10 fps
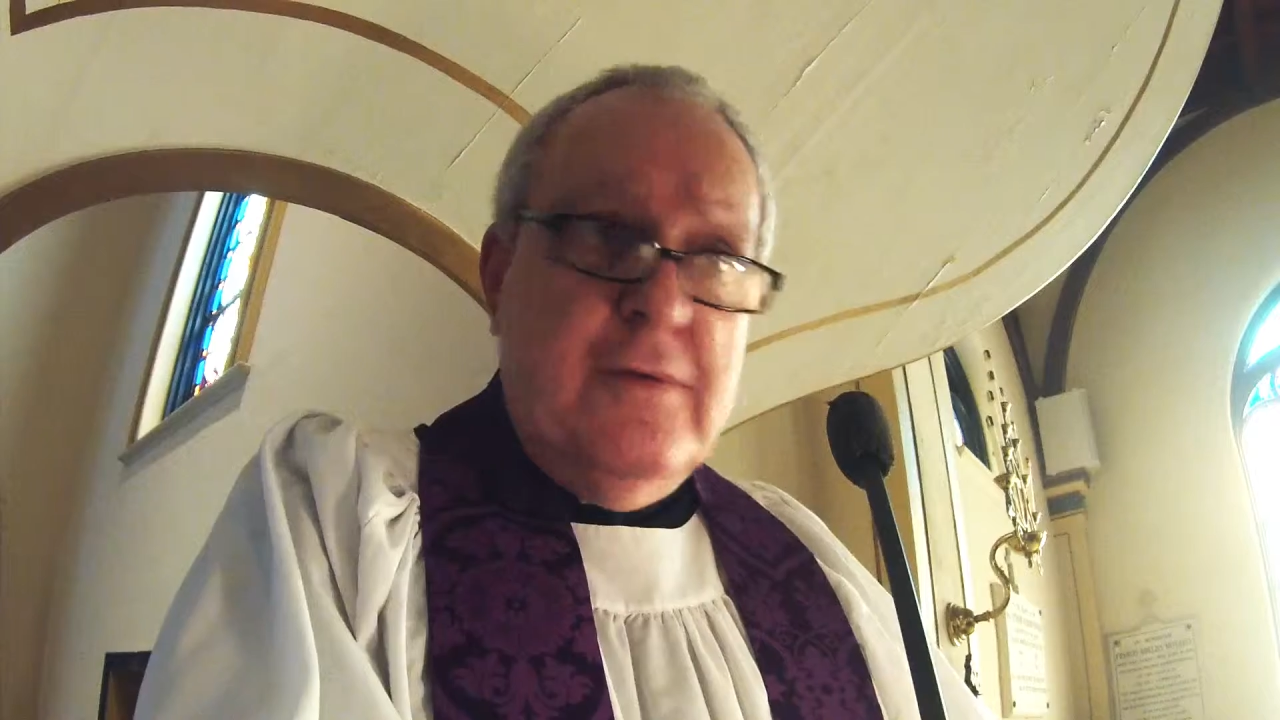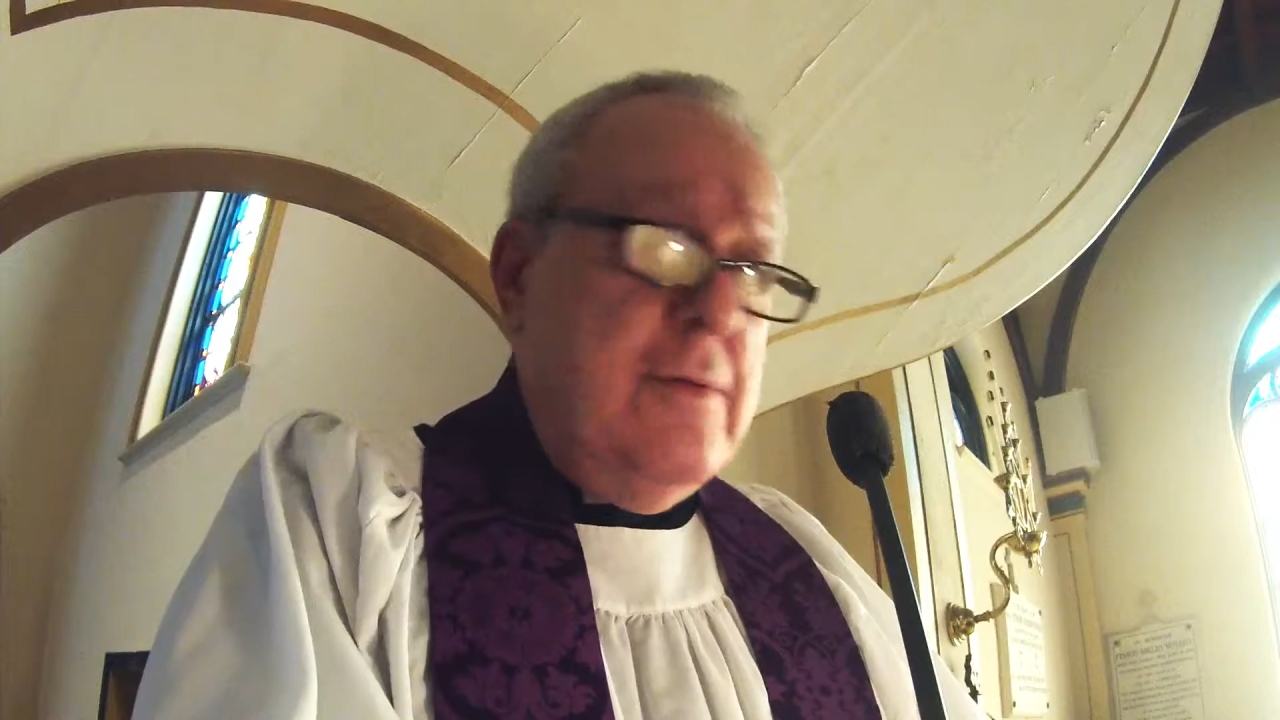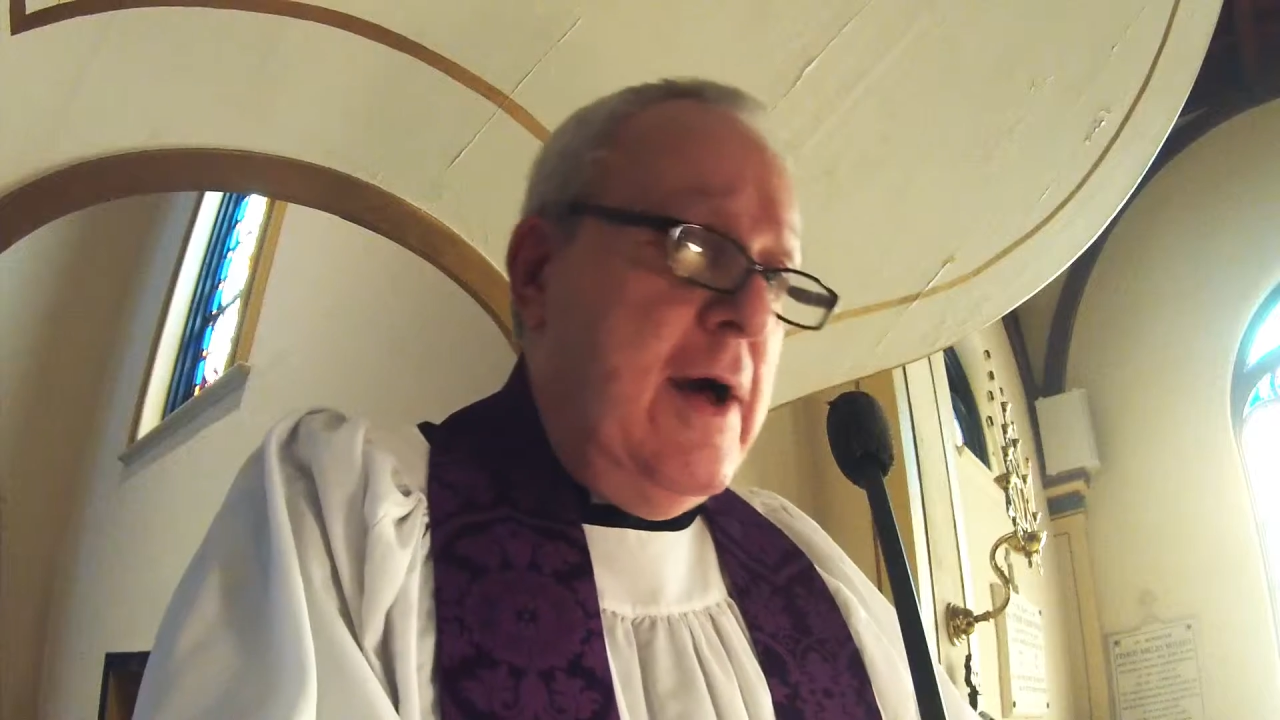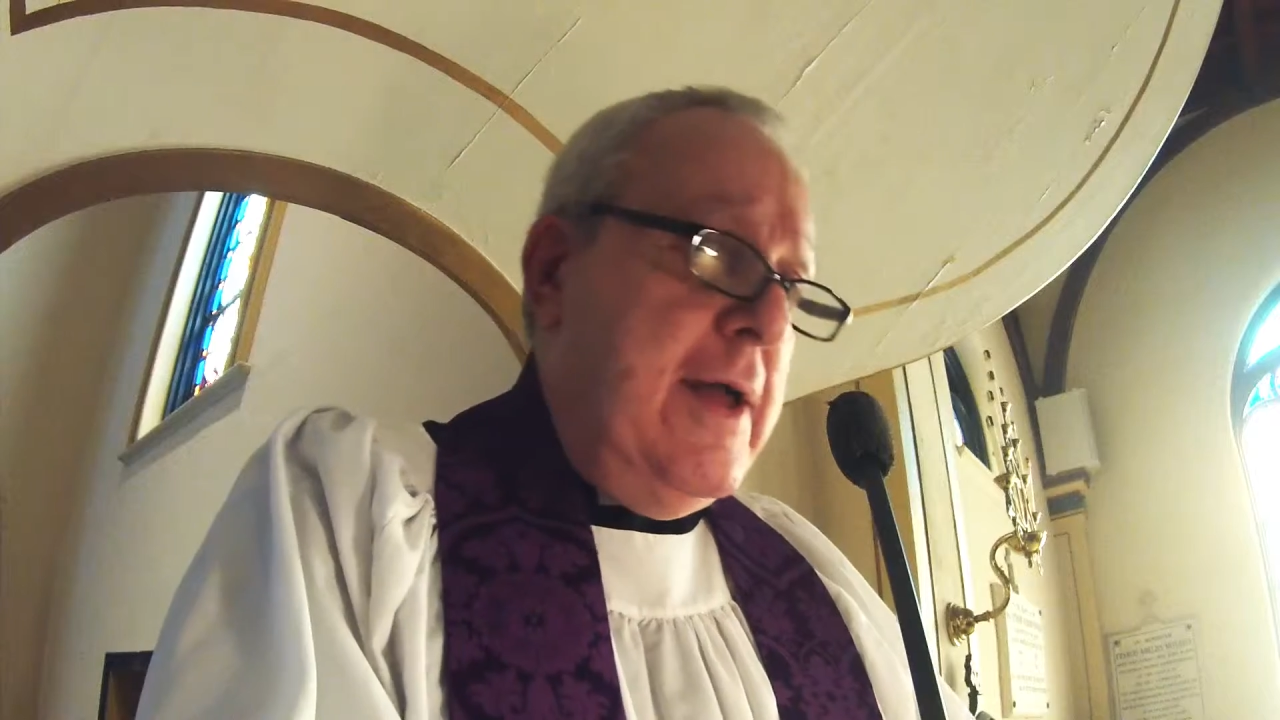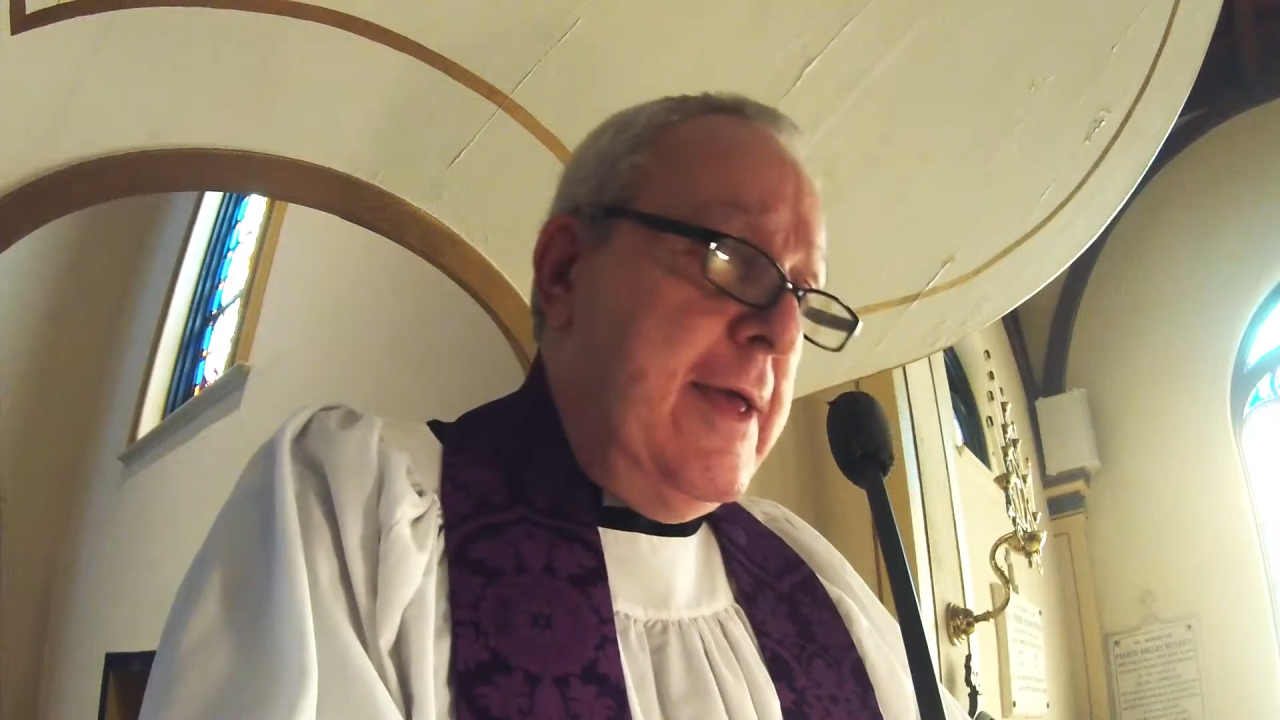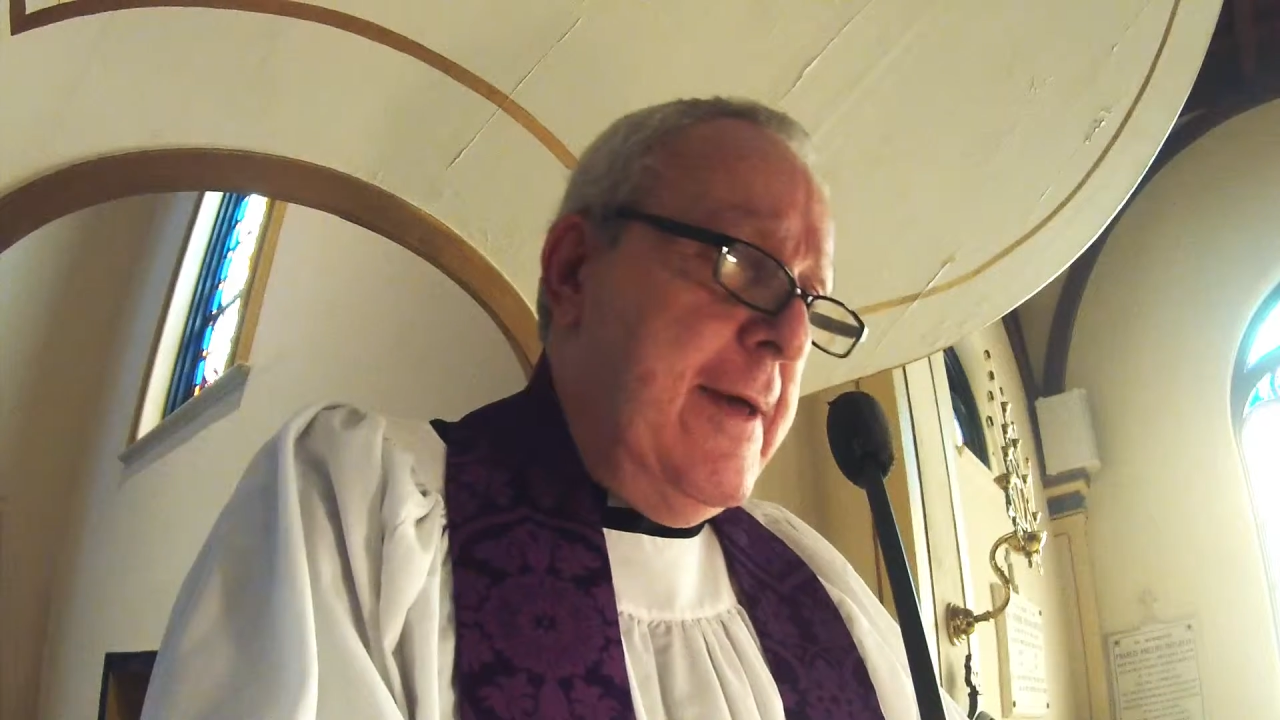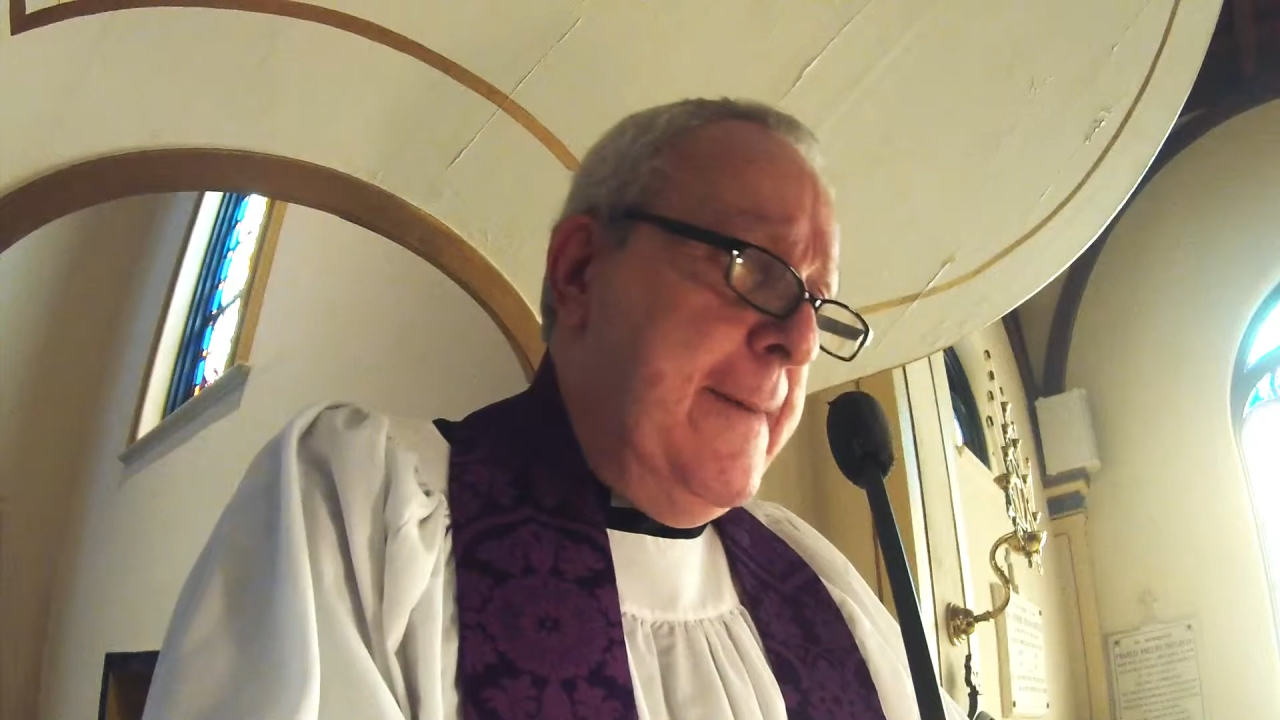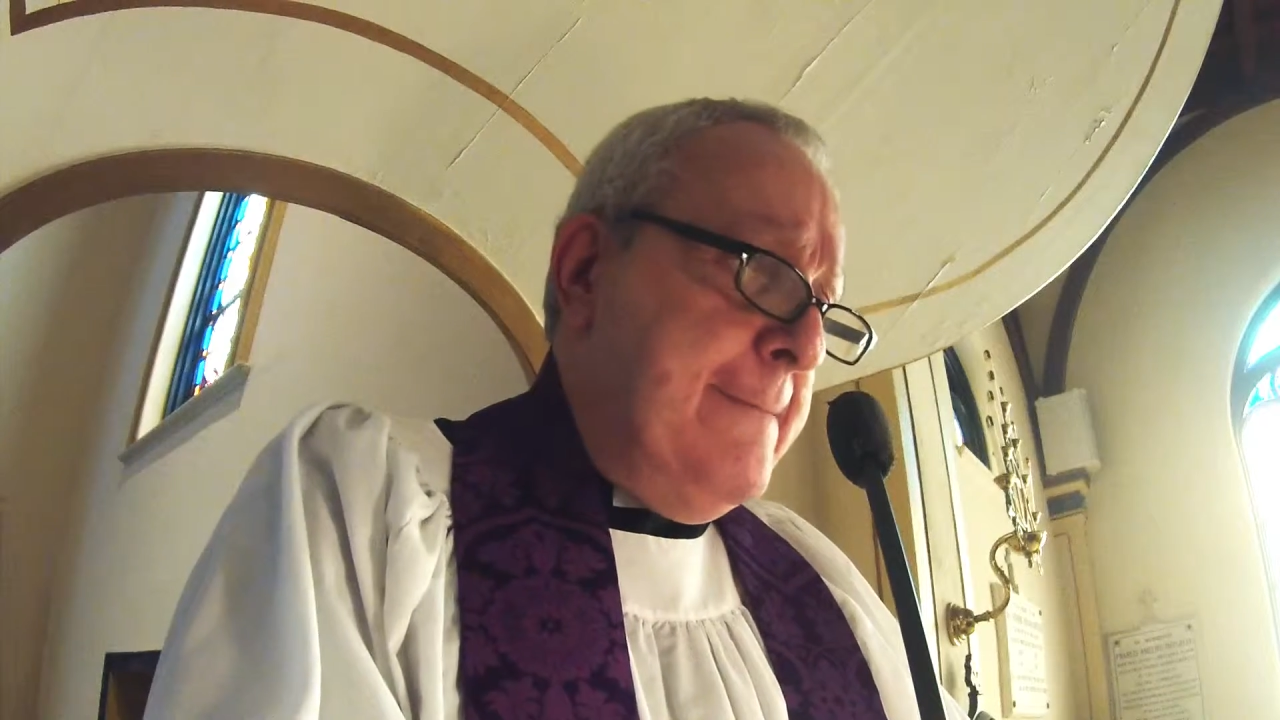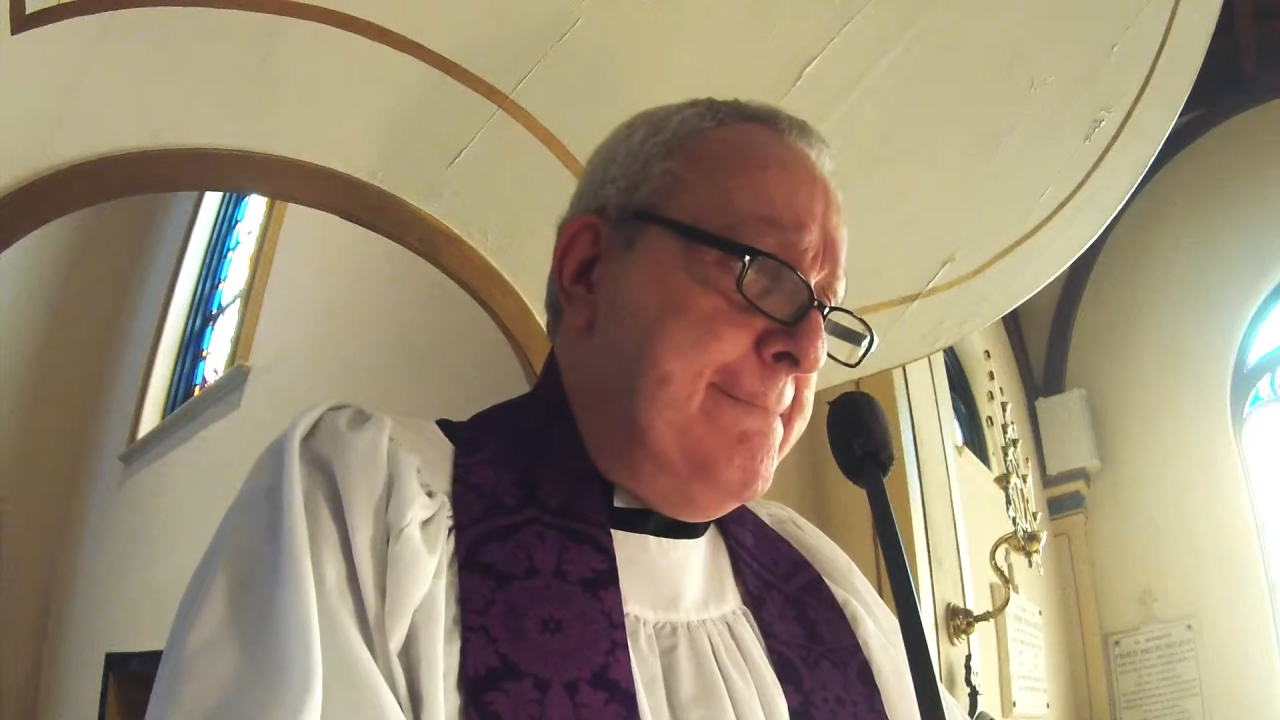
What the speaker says: who I am.